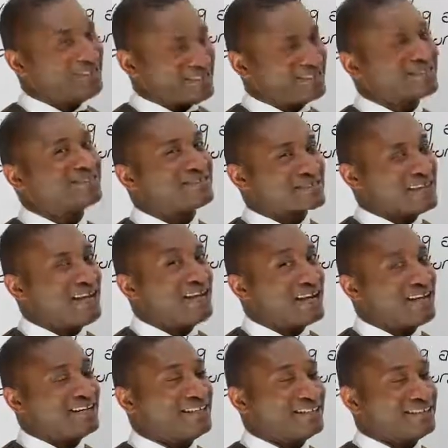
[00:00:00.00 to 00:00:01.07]

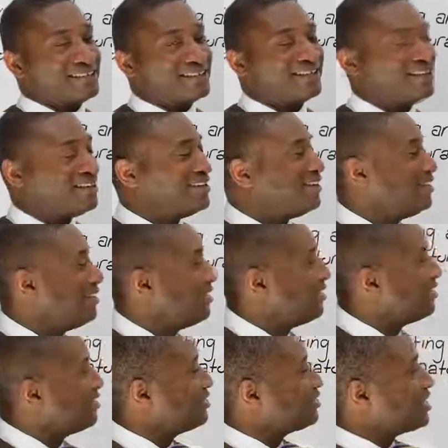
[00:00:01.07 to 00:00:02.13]
understand.
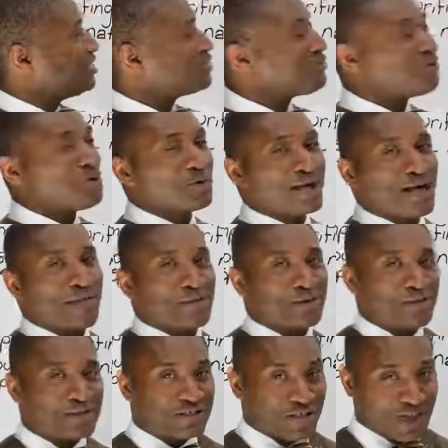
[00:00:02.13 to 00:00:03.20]
Change your
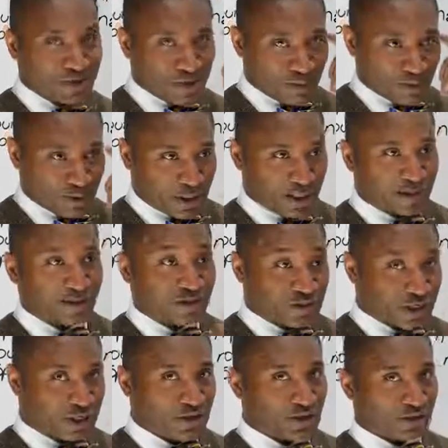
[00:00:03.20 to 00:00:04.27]
vocabulary, change your brain,
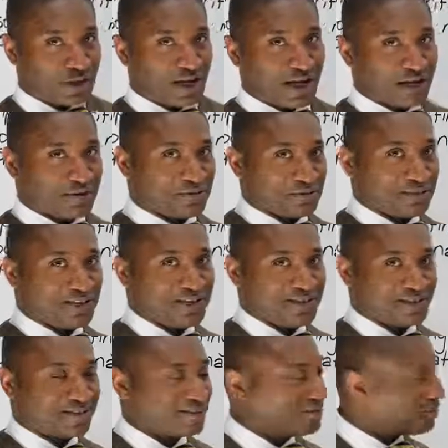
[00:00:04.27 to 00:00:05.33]
change your life,
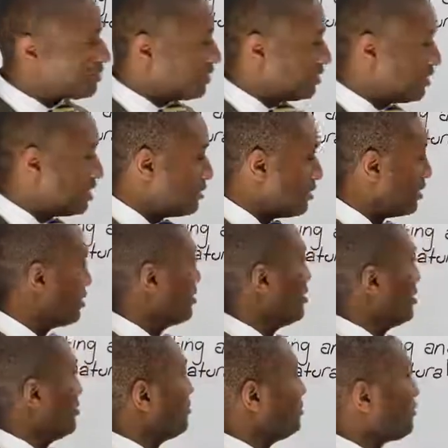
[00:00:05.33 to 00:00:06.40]
right? Okay, anyway,
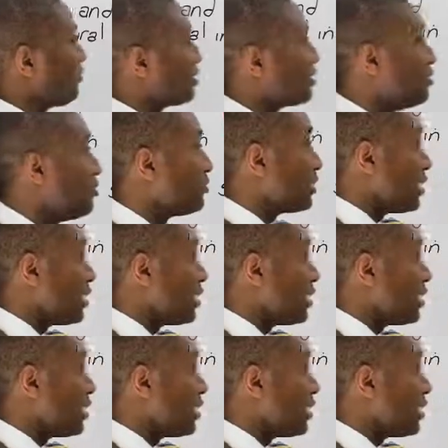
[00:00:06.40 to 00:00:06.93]
before I go on